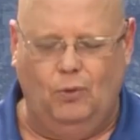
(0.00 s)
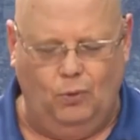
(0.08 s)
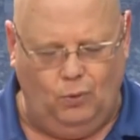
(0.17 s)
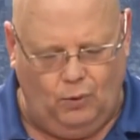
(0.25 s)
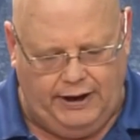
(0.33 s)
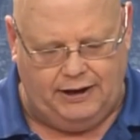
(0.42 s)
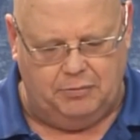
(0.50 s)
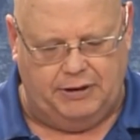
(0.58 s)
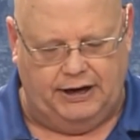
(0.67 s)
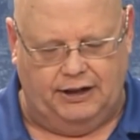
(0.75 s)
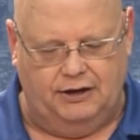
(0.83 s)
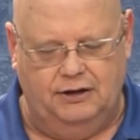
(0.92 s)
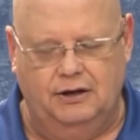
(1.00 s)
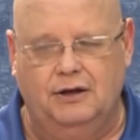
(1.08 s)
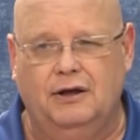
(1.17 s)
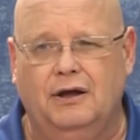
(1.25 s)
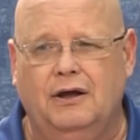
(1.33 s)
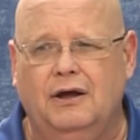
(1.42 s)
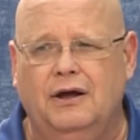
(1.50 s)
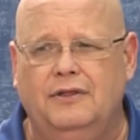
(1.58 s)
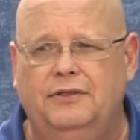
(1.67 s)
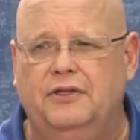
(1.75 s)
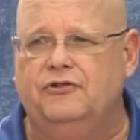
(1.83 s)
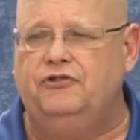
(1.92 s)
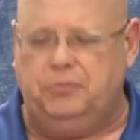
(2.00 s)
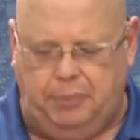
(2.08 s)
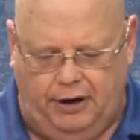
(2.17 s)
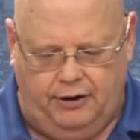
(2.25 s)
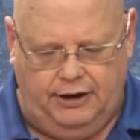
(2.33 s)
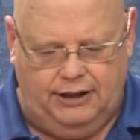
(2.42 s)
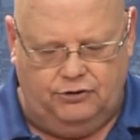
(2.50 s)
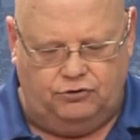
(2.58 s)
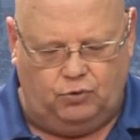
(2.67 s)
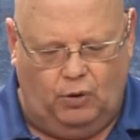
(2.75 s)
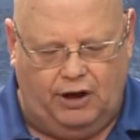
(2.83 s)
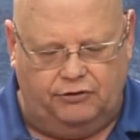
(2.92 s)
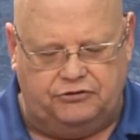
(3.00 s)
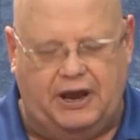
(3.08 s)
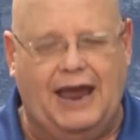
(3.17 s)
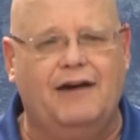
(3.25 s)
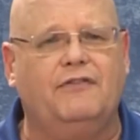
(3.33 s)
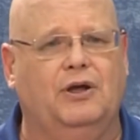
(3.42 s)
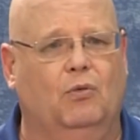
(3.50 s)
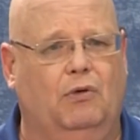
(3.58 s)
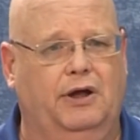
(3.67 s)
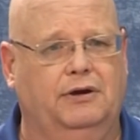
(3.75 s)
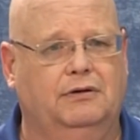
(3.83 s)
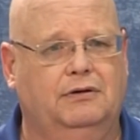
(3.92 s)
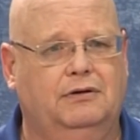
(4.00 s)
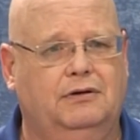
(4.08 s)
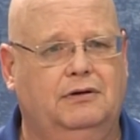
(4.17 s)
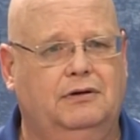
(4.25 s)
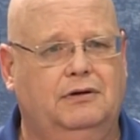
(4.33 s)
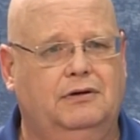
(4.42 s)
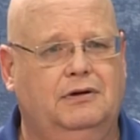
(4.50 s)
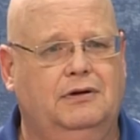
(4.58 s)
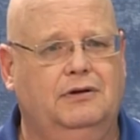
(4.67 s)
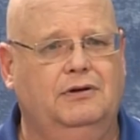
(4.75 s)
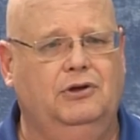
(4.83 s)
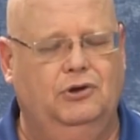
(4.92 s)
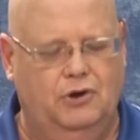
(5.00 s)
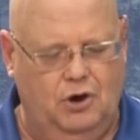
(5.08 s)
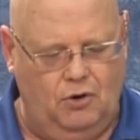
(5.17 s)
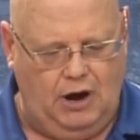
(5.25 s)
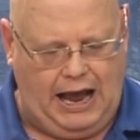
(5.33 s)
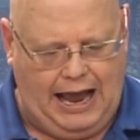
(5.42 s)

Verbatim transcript: wait a minute. The Spirit indwells everyone. You know,